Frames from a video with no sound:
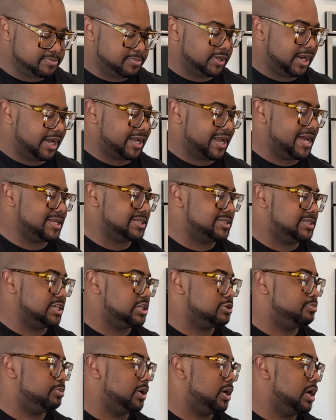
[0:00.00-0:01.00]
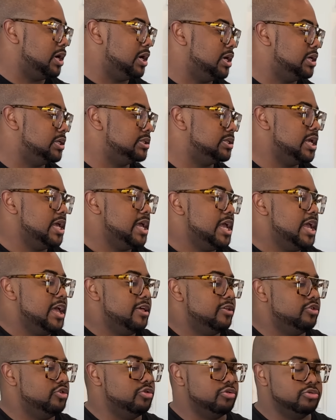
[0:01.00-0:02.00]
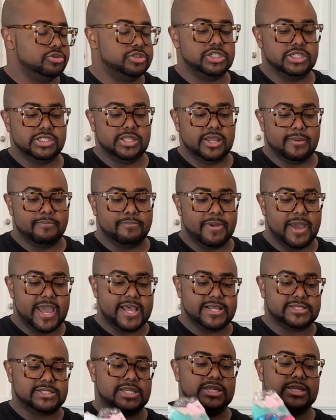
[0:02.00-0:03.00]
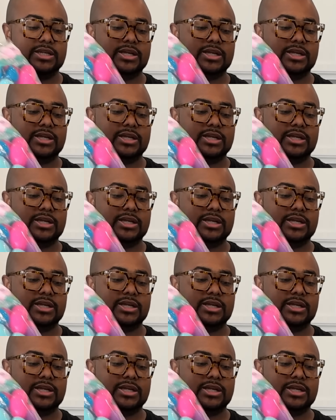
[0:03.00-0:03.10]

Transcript: but I got six because you're gonna see their basket